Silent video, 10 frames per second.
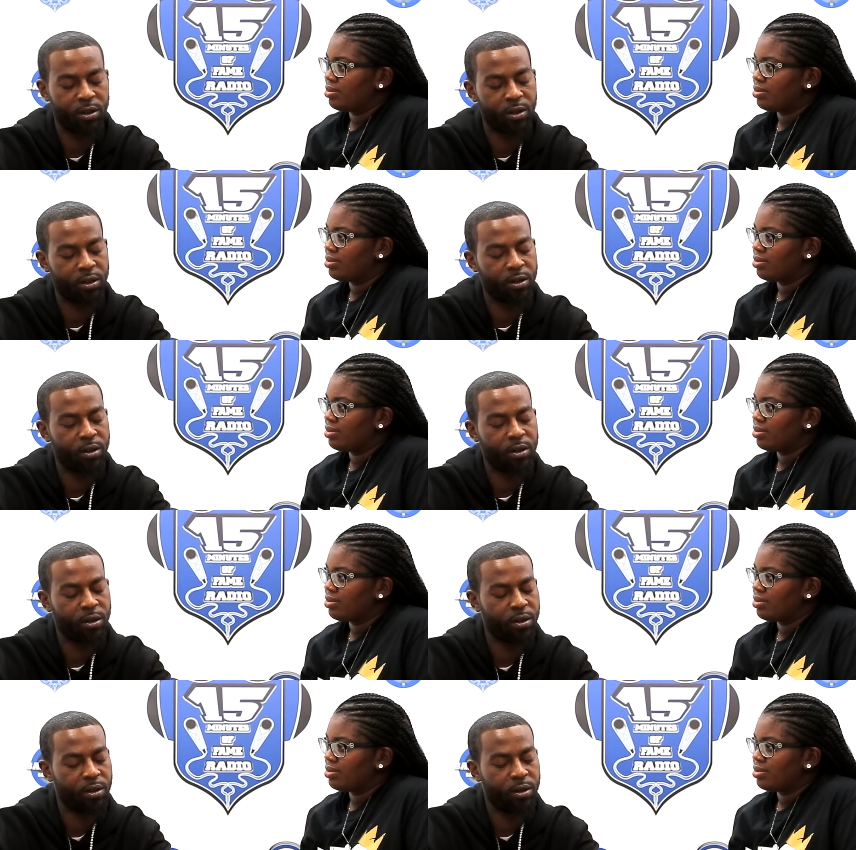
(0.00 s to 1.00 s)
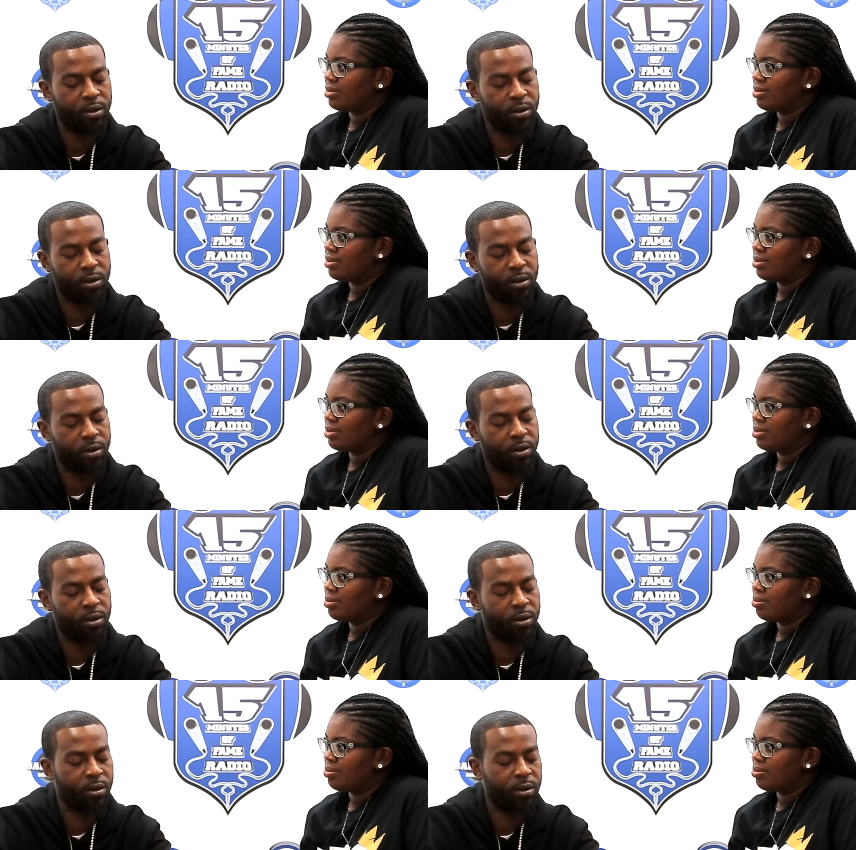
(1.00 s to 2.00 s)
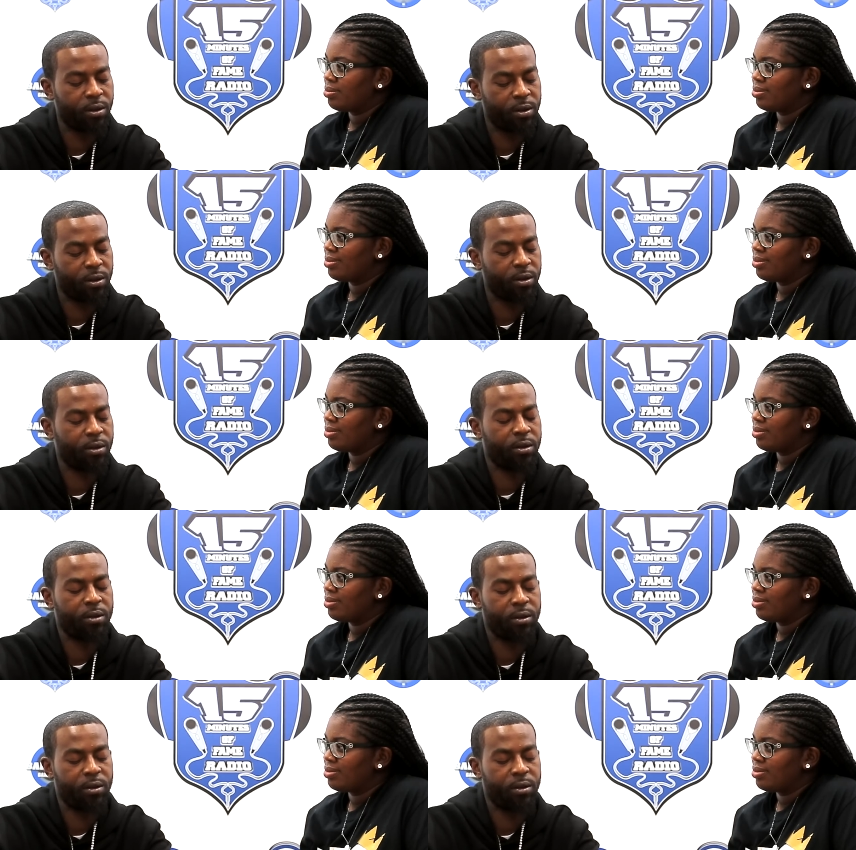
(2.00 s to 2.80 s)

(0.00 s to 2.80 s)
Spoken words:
(silence)